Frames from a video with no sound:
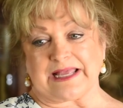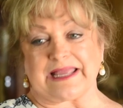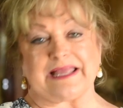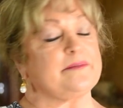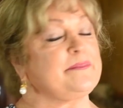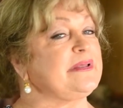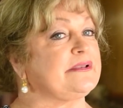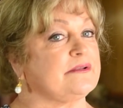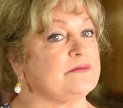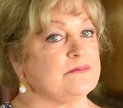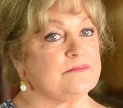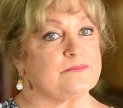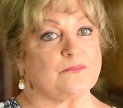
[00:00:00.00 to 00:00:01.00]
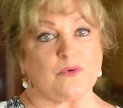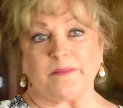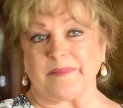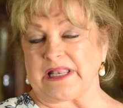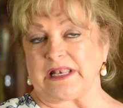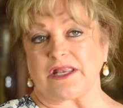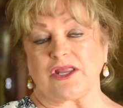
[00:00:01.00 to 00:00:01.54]
independent
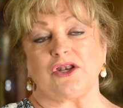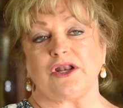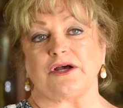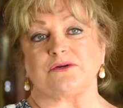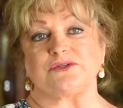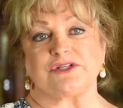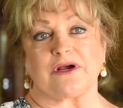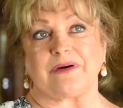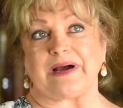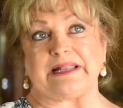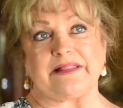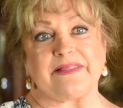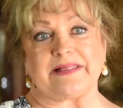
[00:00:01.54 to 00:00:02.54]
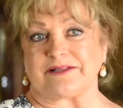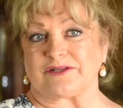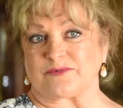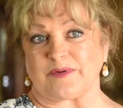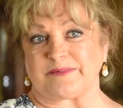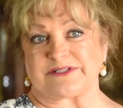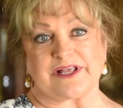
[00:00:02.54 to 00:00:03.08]
woman, so I didn't think this
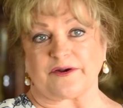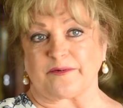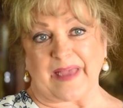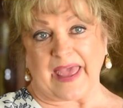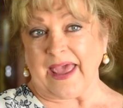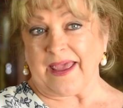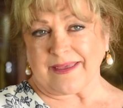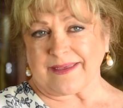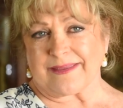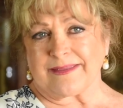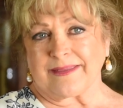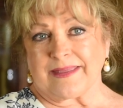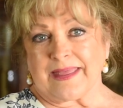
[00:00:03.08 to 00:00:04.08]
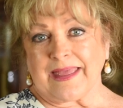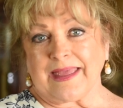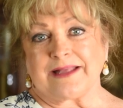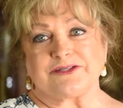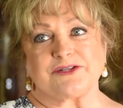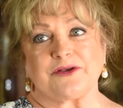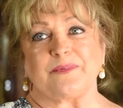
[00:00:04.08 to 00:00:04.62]
would set her back.
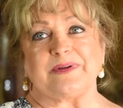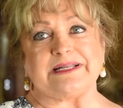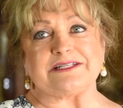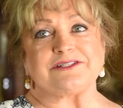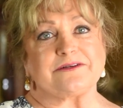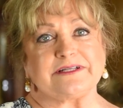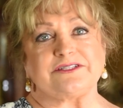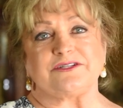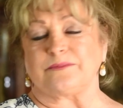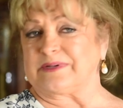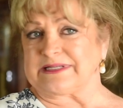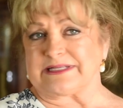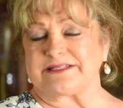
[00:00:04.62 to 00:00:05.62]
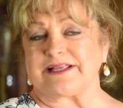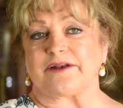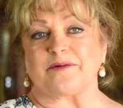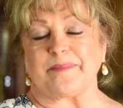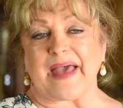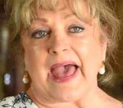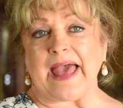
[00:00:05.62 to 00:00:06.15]
So when it started to really set her
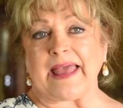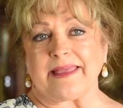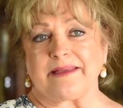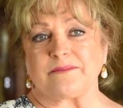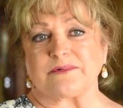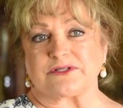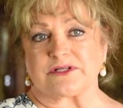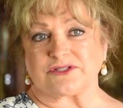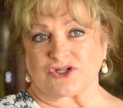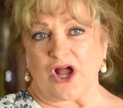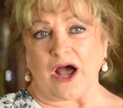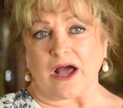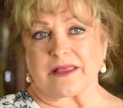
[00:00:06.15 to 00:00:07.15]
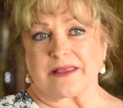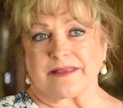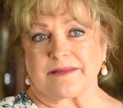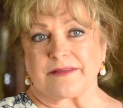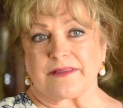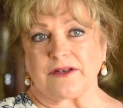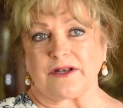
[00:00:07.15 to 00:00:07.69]
back, it was a shock,
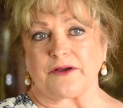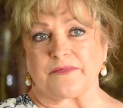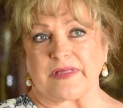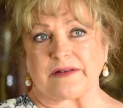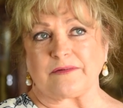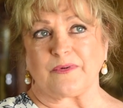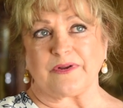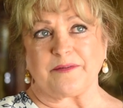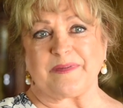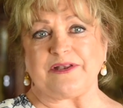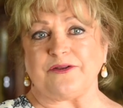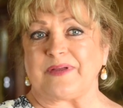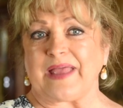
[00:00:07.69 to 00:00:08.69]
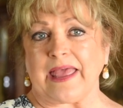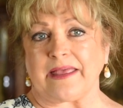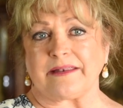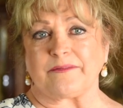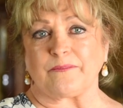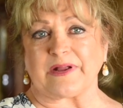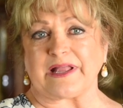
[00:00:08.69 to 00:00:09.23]
that what do you mean you can't
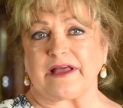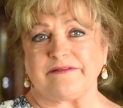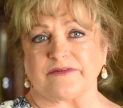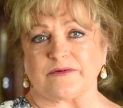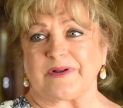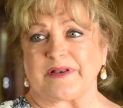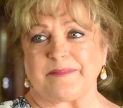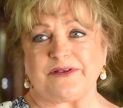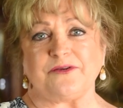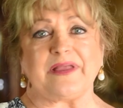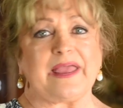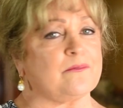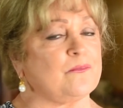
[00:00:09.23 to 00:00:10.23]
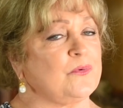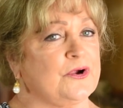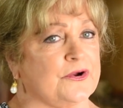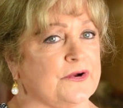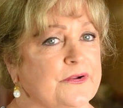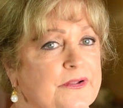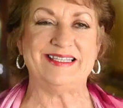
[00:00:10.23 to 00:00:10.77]
recover? What do you mean you can't work?